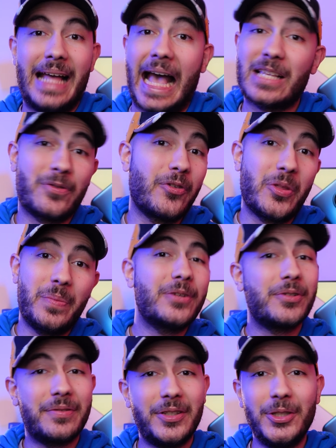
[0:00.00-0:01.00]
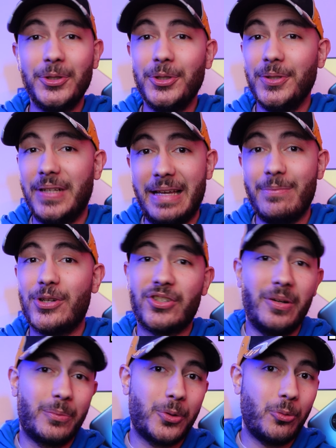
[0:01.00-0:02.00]
As for the big reveal, image
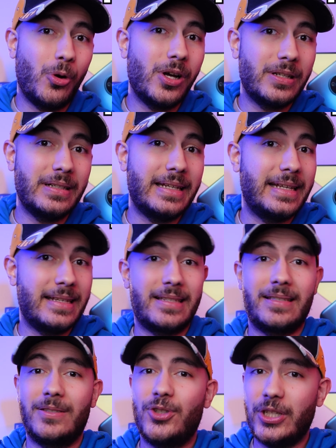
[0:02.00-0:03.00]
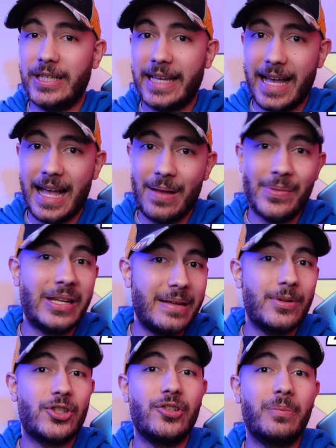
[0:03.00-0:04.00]
number 1 is Gcam and
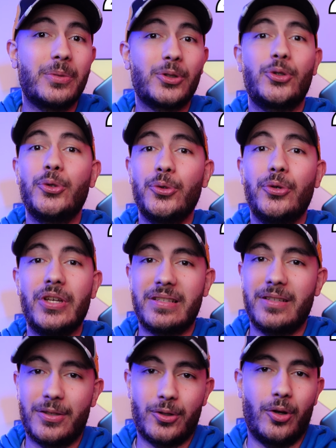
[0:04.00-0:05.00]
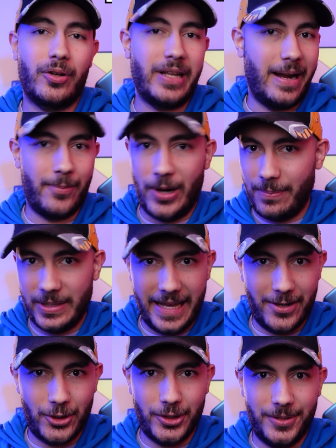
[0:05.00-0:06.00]
image number 2 is the stock camera
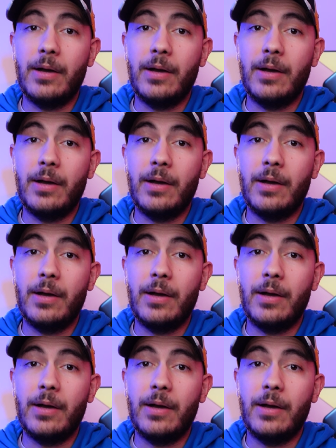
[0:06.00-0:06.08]
application.